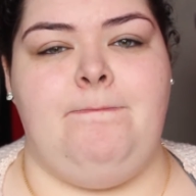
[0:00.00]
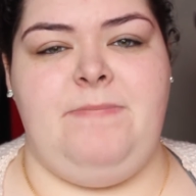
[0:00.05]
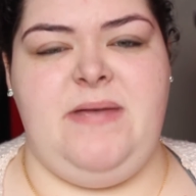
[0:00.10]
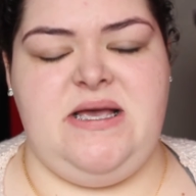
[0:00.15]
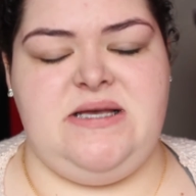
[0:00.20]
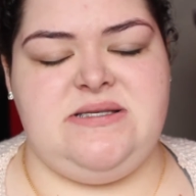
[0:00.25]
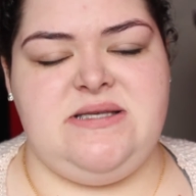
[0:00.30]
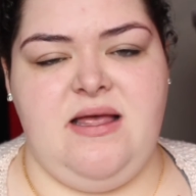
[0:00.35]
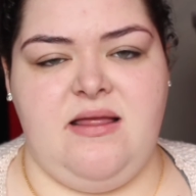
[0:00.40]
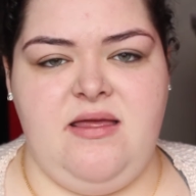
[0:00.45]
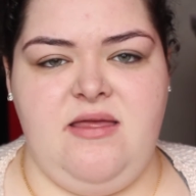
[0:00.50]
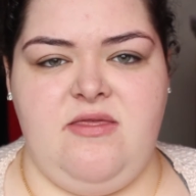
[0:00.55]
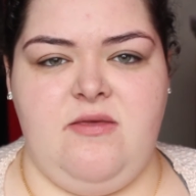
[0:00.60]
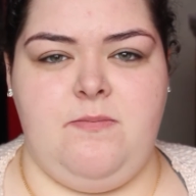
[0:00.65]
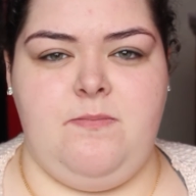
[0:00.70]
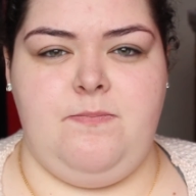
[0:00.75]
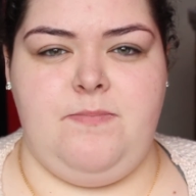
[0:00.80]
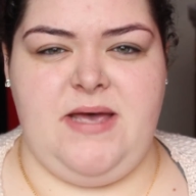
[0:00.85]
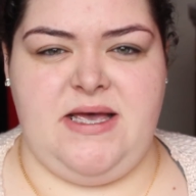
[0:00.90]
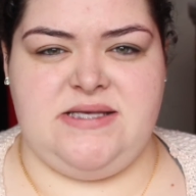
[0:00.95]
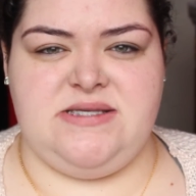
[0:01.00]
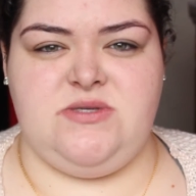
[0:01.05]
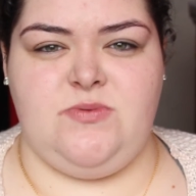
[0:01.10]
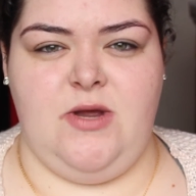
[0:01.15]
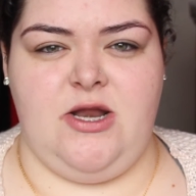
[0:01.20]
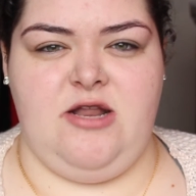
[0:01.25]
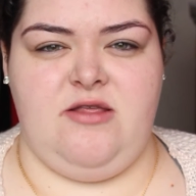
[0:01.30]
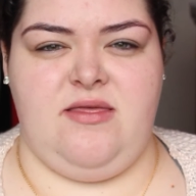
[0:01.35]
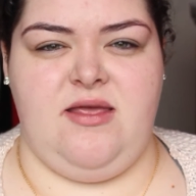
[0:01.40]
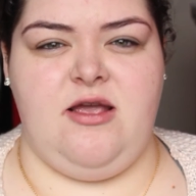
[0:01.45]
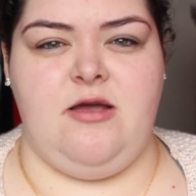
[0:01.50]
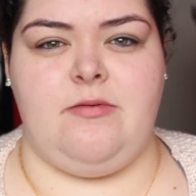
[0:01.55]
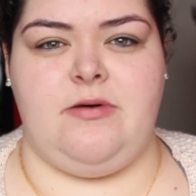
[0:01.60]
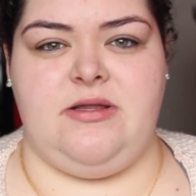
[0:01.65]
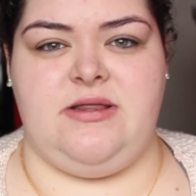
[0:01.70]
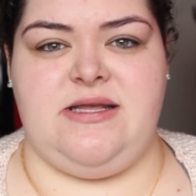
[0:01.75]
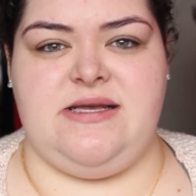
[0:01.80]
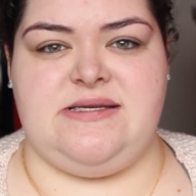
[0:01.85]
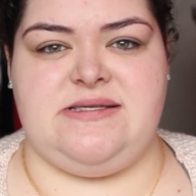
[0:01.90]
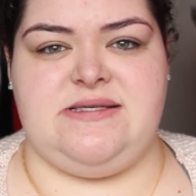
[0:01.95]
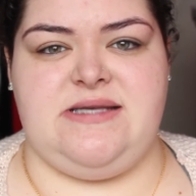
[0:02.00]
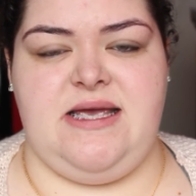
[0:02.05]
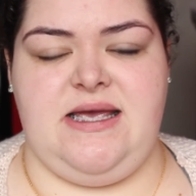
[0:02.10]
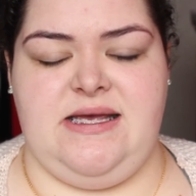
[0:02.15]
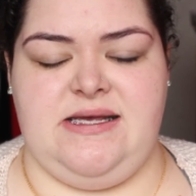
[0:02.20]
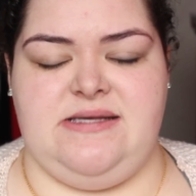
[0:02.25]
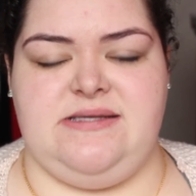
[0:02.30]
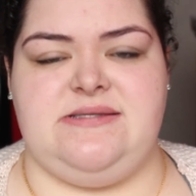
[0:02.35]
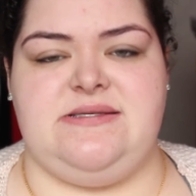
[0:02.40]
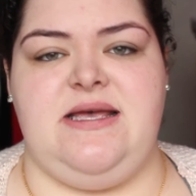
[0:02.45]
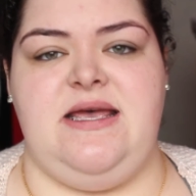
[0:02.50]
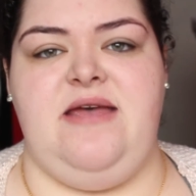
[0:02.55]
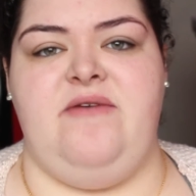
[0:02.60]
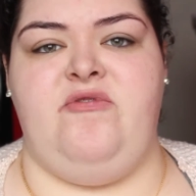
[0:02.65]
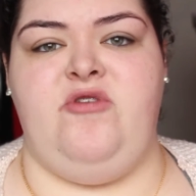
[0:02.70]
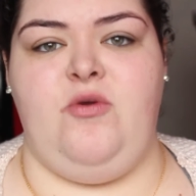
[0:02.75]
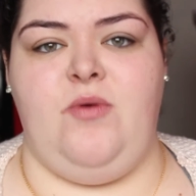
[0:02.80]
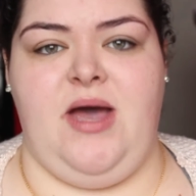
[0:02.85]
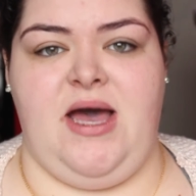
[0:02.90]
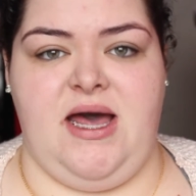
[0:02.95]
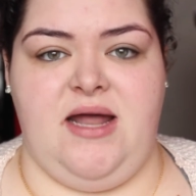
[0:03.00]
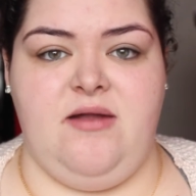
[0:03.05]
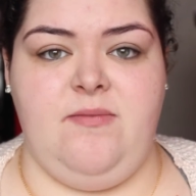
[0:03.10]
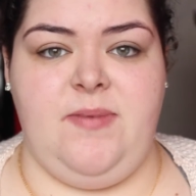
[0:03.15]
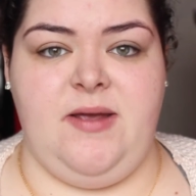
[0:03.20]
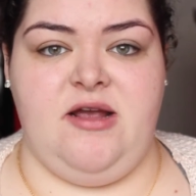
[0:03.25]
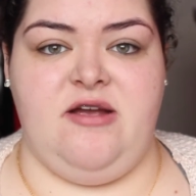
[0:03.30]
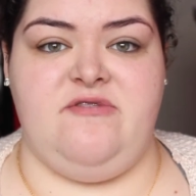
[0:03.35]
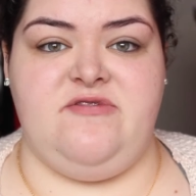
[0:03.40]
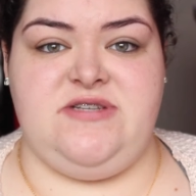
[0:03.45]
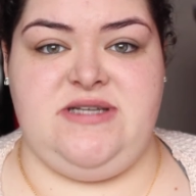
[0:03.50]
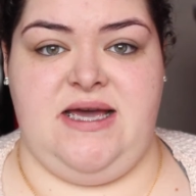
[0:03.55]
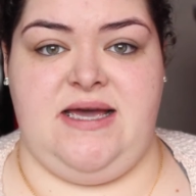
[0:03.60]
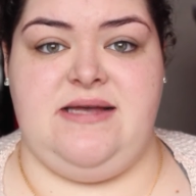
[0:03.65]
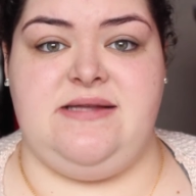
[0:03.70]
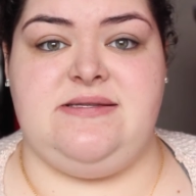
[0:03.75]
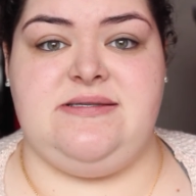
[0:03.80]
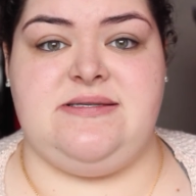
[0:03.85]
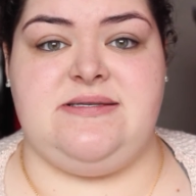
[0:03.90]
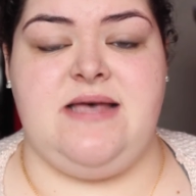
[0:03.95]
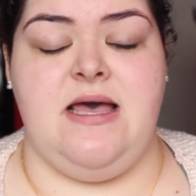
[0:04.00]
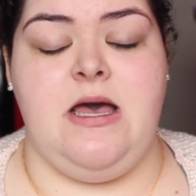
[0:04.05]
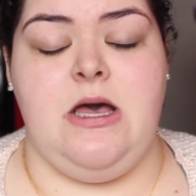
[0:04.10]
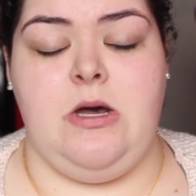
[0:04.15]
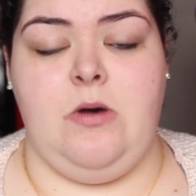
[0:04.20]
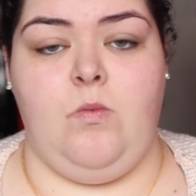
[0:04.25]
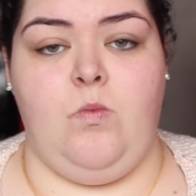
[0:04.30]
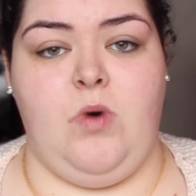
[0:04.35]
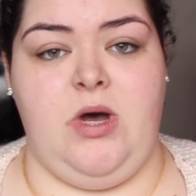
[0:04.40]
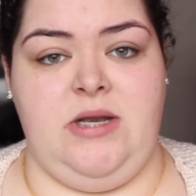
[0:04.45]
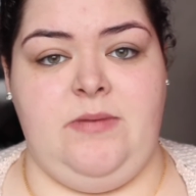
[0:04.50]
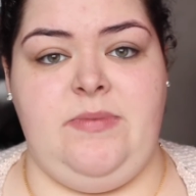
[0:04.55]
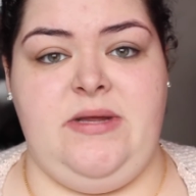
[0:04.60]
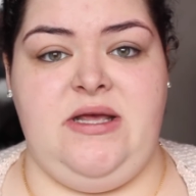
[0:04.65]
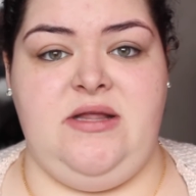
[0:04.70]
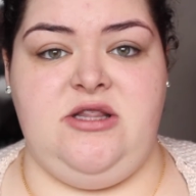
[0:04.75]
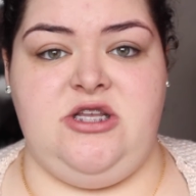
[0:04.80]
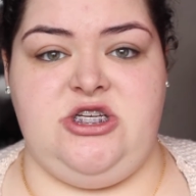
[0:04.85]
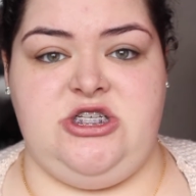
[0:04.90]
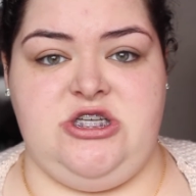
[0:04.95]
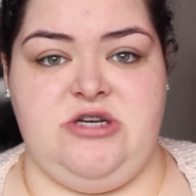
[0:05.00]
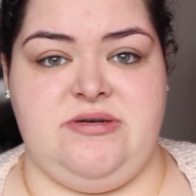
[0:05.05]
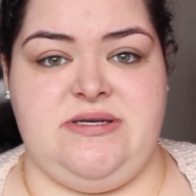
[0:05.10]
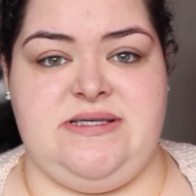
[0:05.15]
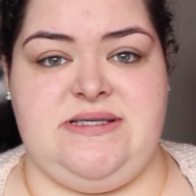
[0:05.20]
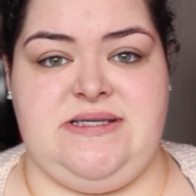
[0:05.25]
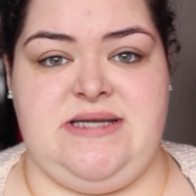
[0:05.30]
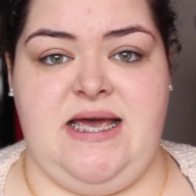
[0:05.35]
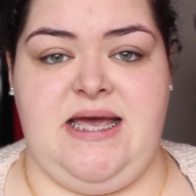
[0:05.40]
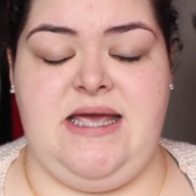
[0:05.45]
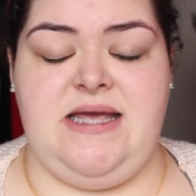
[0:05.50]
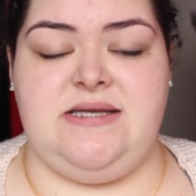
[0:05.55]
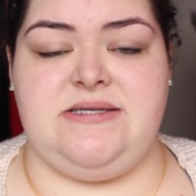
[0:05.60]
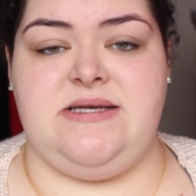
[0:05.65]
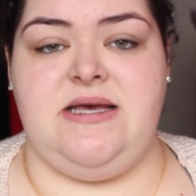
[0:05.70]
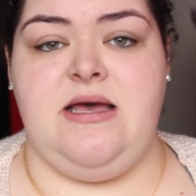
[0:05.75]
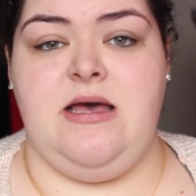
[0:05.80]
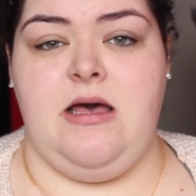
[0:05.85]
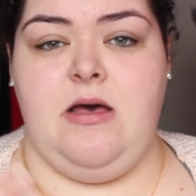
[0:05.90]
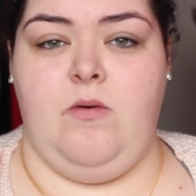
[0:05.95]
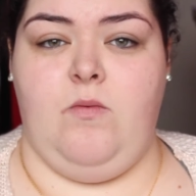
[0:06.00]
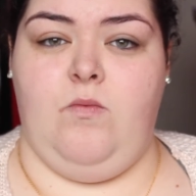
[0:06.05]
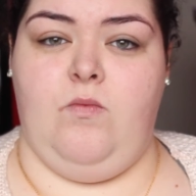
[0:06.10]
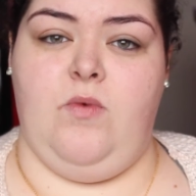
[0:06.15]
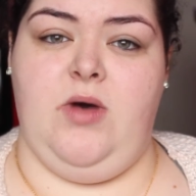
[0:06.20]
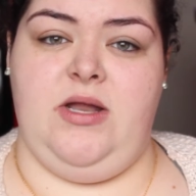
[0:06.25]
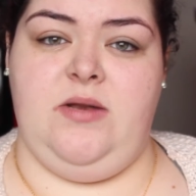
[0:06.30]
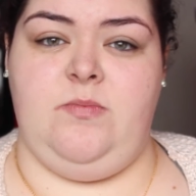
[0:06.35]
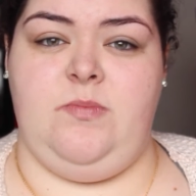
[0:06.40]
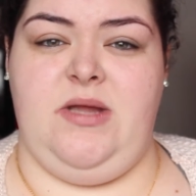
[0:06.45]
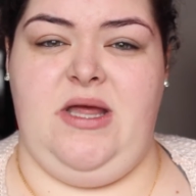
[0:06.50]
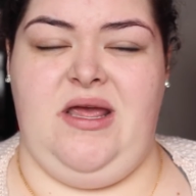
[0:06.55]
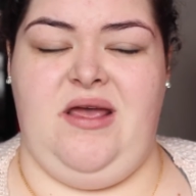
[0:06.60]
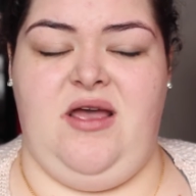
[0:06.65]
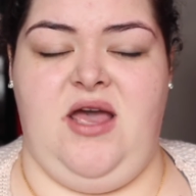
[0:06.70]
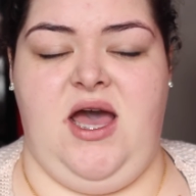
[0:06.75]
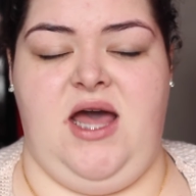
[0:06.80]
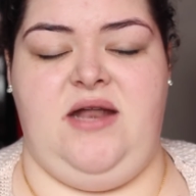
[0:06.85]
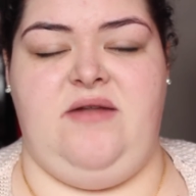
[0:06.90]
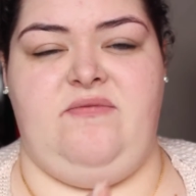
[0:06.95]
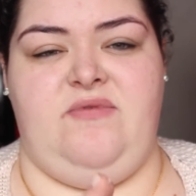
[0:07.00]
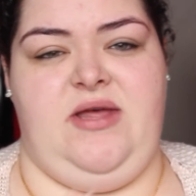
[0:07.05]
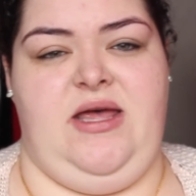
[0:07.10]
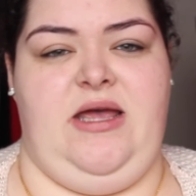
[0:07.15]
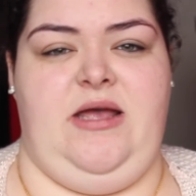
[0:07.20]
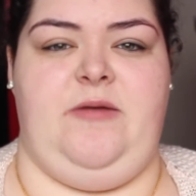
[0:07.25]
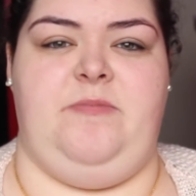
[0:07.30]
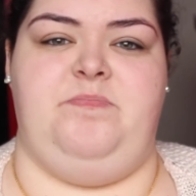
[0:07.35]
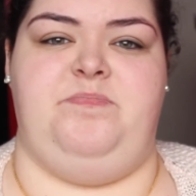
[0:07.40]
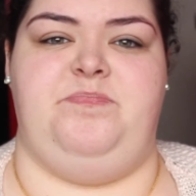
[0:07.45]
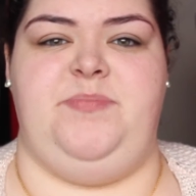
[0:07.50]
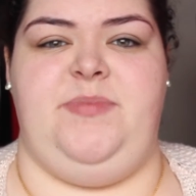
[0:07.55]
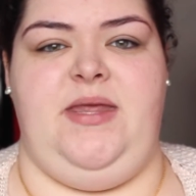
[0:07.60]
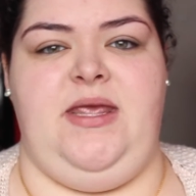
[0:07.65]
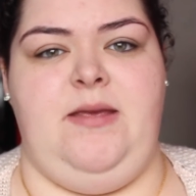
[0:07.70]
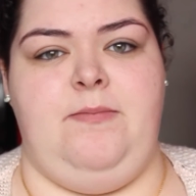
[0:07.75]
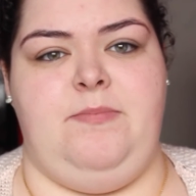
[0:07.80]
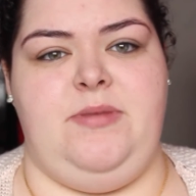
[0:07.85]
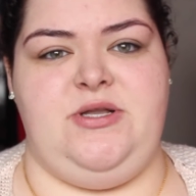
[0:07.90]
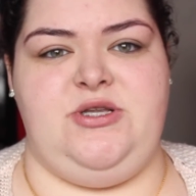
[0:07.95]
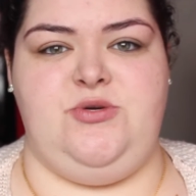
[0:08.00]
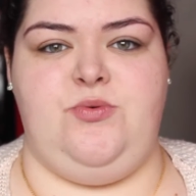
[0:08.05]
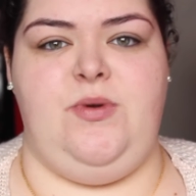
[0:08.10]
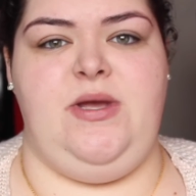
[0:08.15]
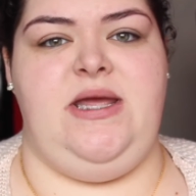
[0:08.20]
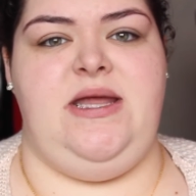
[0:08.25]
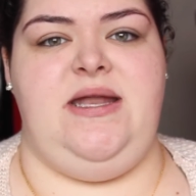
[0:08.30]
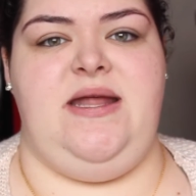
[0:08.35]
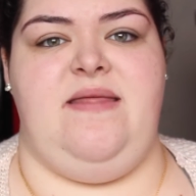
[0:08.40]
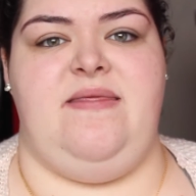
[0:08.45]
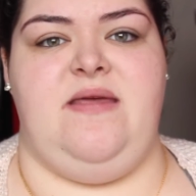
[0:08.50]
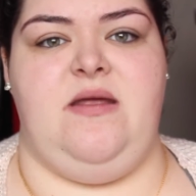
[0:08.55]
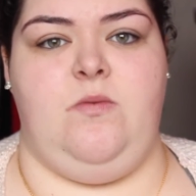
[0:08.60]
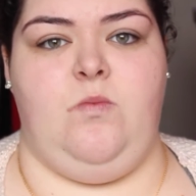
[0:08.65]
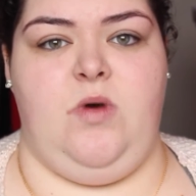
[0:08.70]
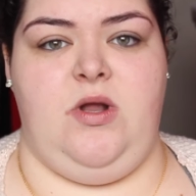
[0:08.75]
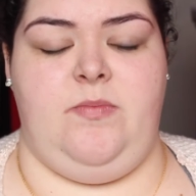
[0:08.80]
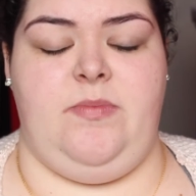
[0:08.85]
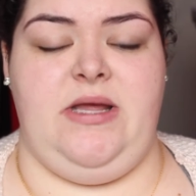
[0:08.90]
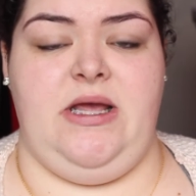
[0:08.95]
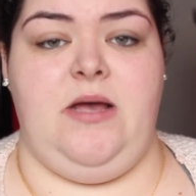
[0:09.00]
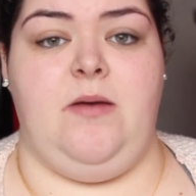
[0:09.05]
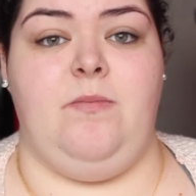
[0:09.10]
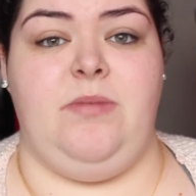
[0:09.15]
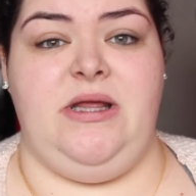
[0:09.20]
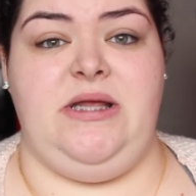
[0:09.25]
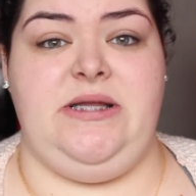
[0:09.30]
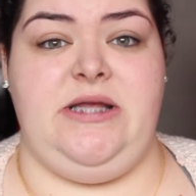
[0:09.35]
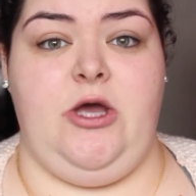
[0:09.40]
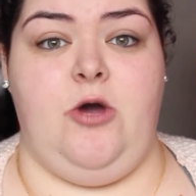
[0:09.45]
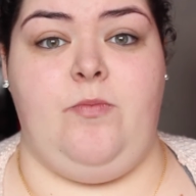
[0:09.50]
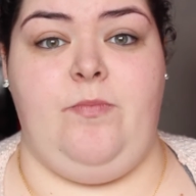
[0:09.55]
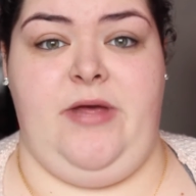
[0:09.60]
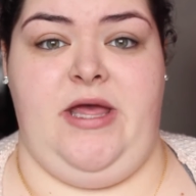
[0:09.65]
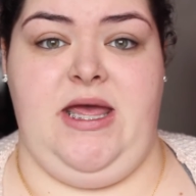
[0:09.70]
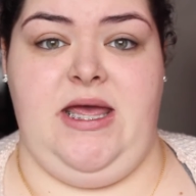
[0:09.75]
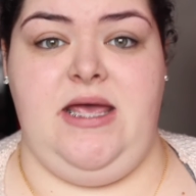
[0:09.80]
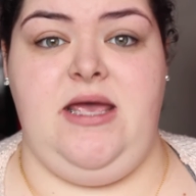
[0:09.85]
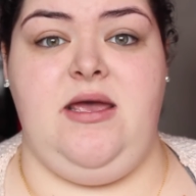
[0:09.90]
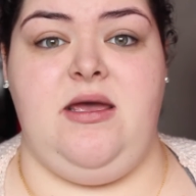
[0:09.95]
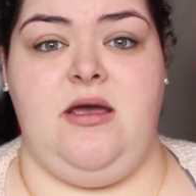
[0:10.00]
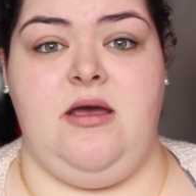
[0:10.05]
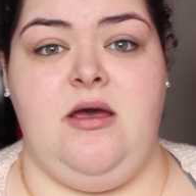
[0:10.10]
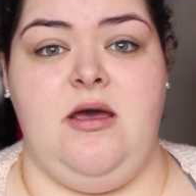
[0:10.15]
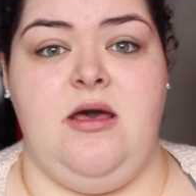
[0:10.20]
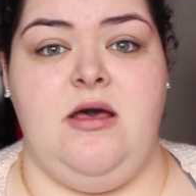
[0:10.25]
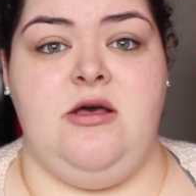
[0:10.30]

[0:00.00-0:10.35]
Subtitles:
Basically, the best way to think about this is if you had a pair of tights, one being the sheerest tight, one being kind of like in between and then one being completely opaque.